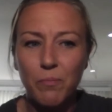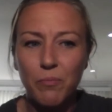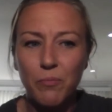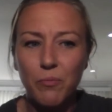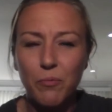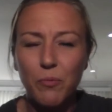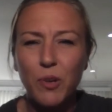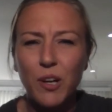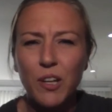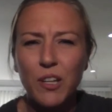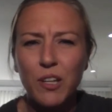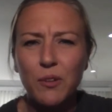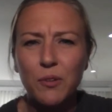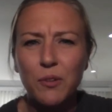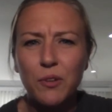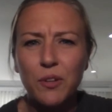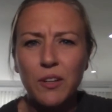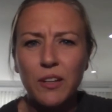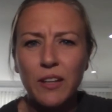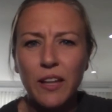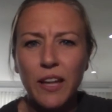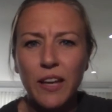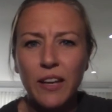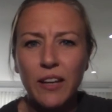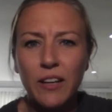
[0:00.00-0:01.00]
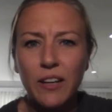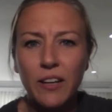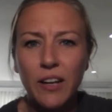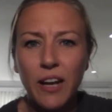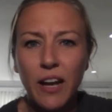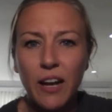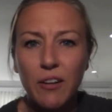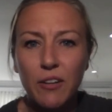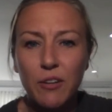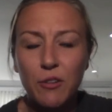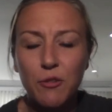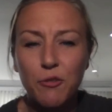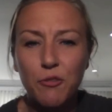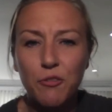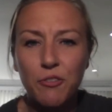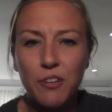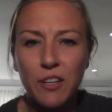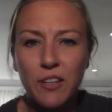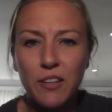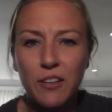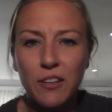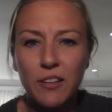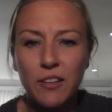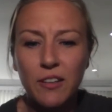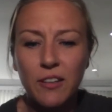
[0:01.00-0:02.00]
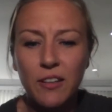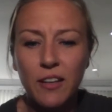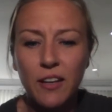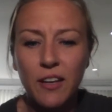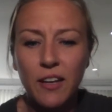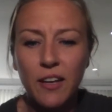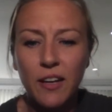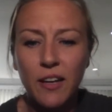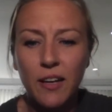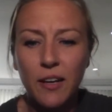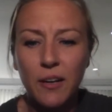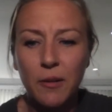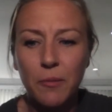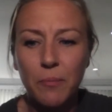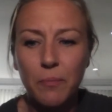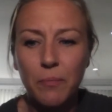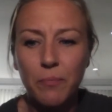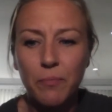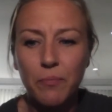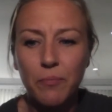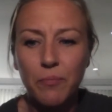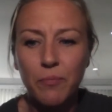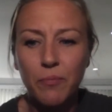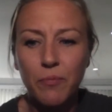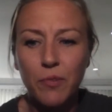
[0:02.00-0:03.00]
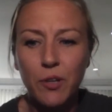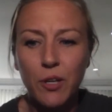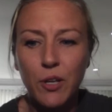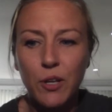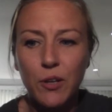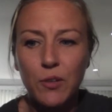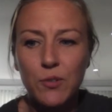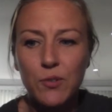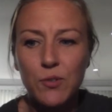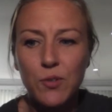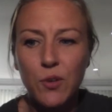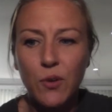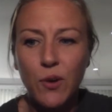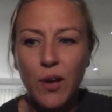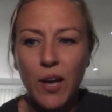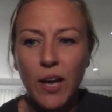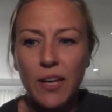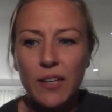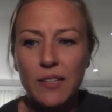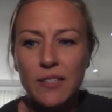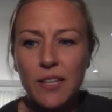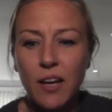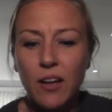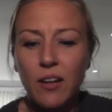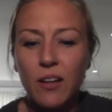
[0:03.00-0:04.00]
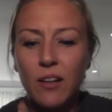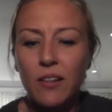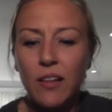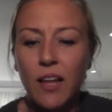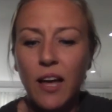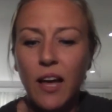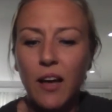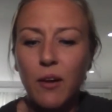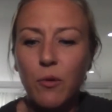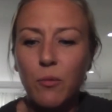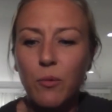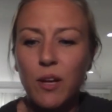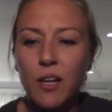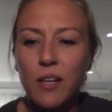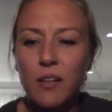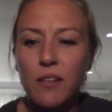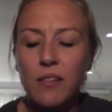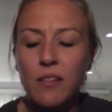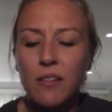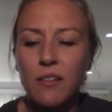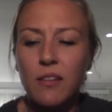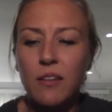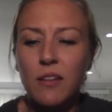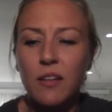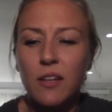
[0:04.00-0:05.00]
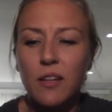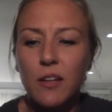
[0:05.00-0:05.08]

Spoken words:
what you look like or how you feel. So I dealt a lot with